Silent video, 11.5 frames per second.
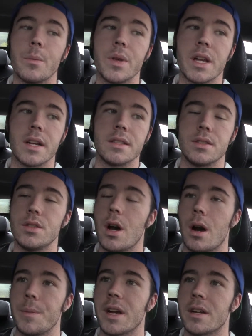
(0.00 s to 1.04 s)
because
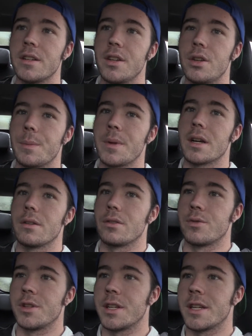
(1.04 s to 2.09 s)
I'm not
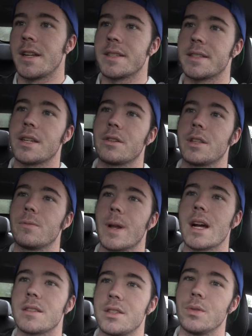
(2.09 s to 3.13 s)
really going to necessarily
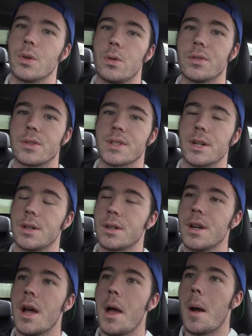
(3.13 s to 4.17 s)
react to an older
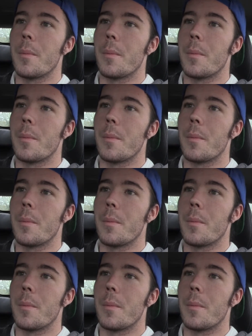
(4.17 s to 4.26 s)
song,